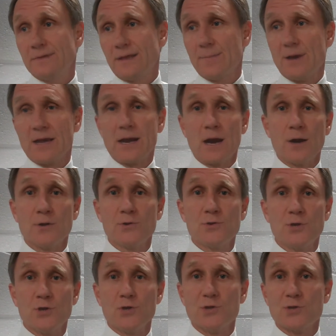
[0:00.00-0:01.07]
They make our
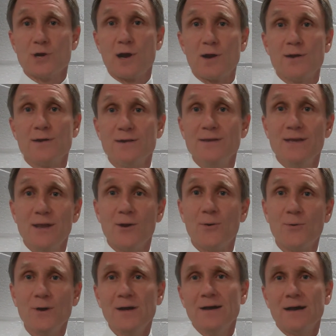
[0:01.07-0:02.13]
decisions hard,
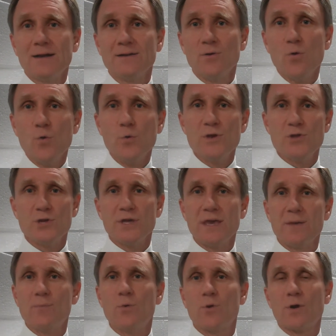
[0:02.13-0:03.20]
on who we should
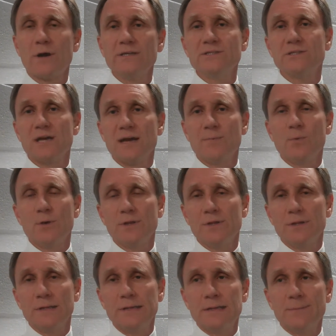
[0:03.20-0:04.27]
get more ice time
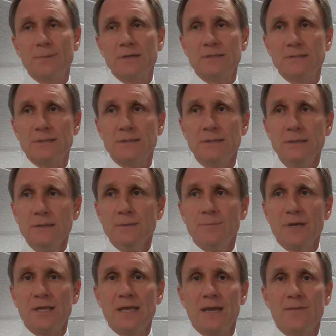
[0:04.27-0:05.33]
with.
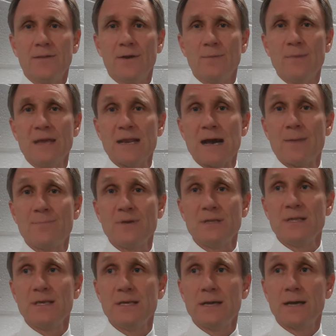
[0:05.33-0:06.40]
But again, they may not
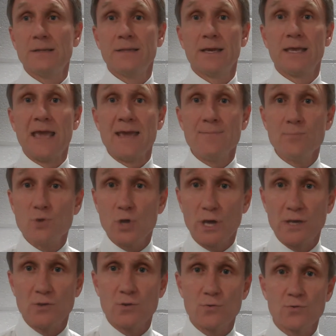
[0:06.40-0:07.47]
be the game
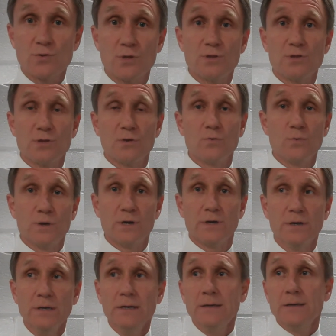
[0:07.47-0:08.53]
changers, and so
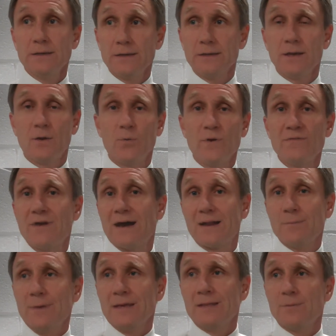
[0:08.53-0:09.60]
we've
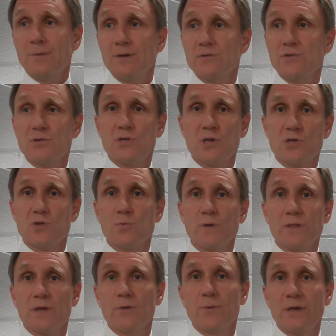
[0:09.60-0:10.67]
got to make the best decision
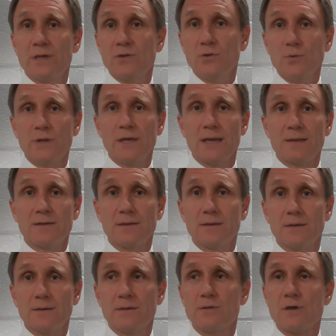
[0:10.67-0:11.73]
we think we can do to get
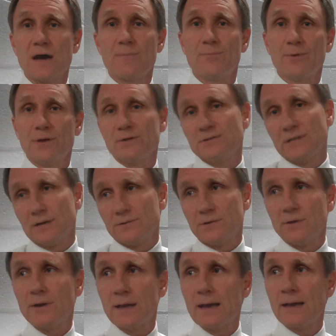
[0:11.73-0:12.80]
the top players out
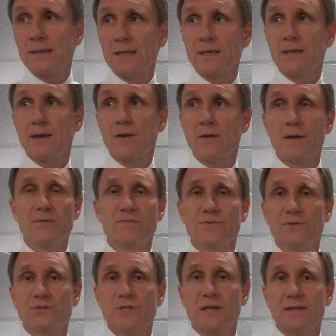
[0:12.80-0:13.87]
there. And I think Caroline
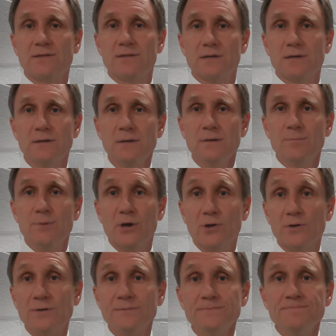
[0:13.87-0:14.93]
fits that
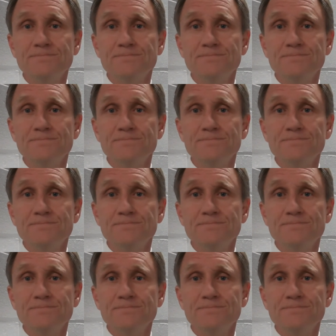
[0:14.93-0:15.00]
bill.